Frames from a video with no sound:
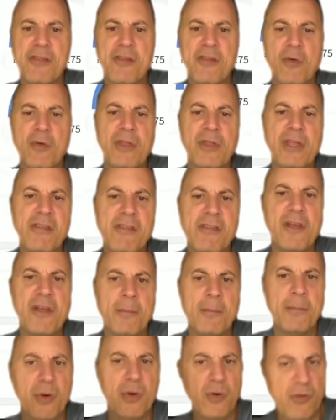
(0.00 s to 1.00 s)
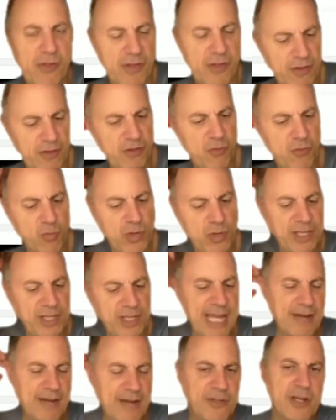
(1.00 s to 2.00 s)
So these numbers, you
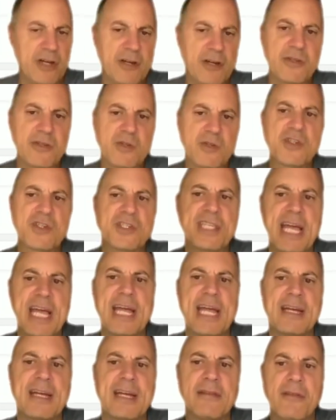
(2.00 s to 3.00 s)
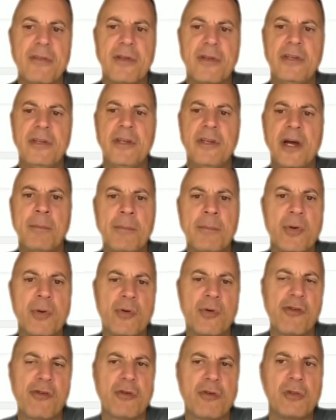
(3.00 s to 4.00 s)
really have to understand the
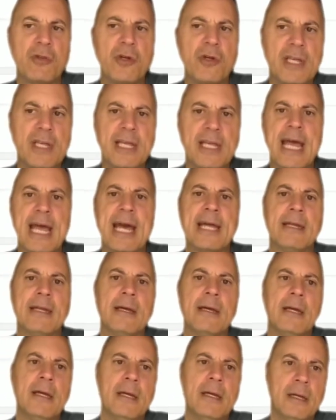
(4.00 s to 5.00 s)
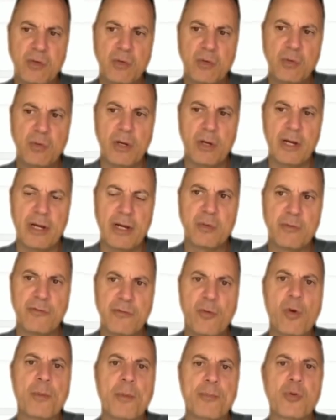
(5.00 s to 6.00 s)
numbers you're looking at
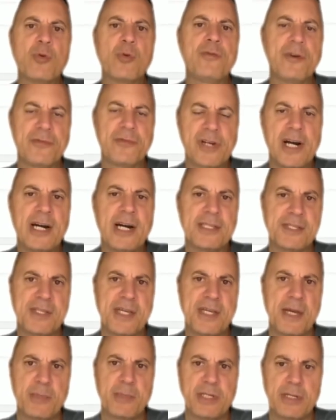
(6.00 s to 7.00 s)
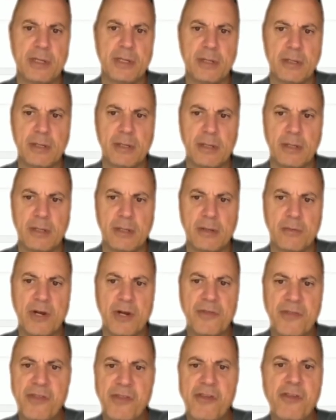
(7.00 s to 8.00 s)
for proof of concept,
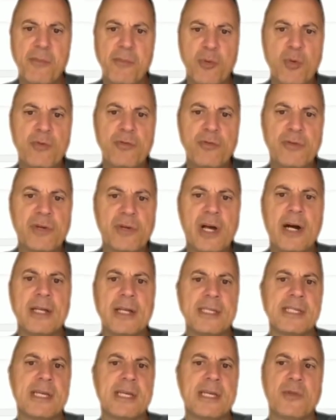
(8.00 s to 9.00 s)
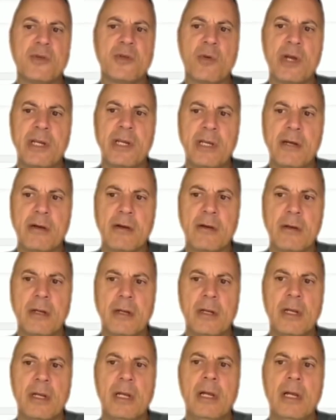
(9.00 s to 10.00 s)
right? This is proof of concept right here.